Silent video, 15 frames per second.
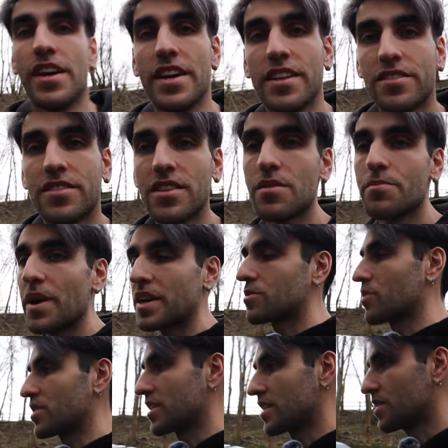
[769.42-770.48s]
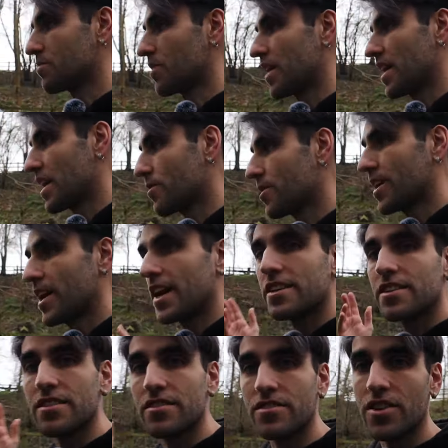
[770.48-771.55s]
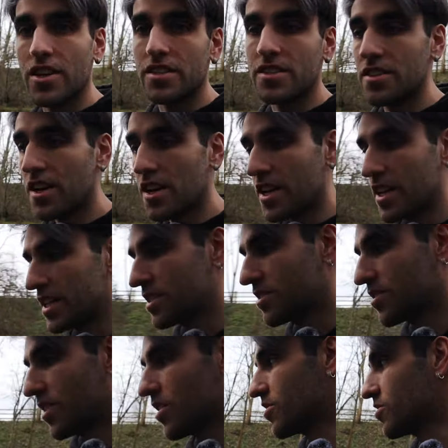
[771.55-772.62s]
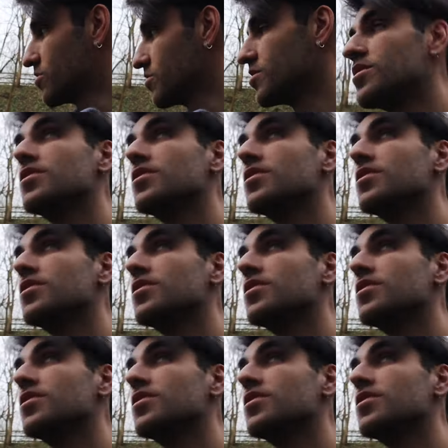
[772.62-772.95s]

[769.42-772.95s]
it's the best one in my area, and it's 99. So